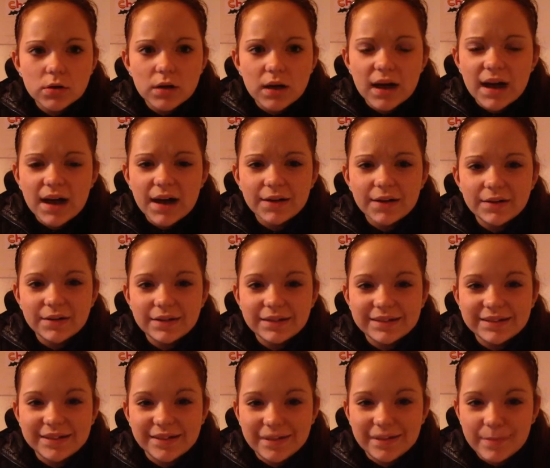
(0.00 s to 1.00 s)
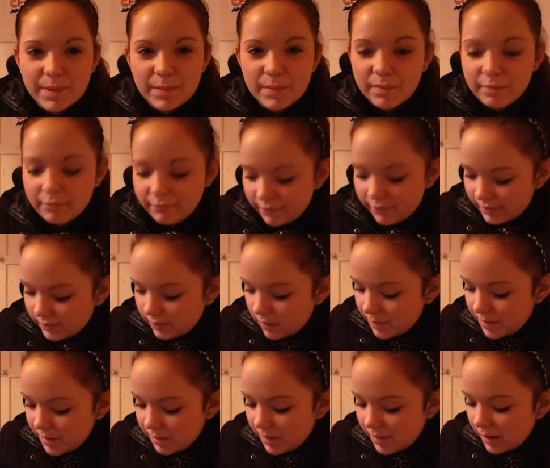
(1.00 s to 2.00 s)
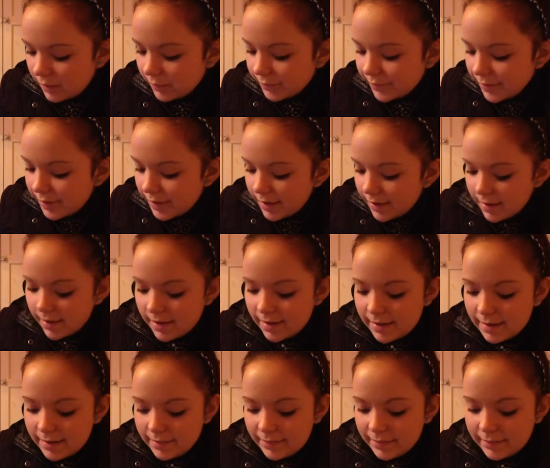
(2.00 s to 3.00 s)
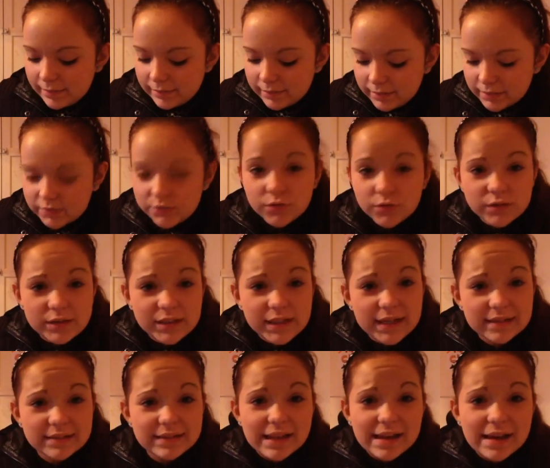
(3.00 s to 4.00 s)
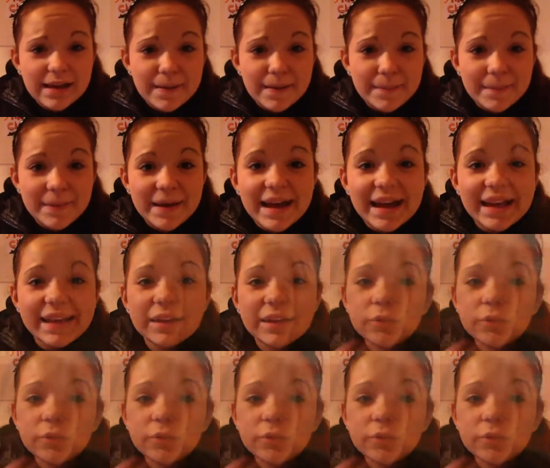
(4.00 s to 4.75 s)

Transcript: I'll sorry about my brother. He's got a big mouth. Um, so I'll talk to you guys later. Bye.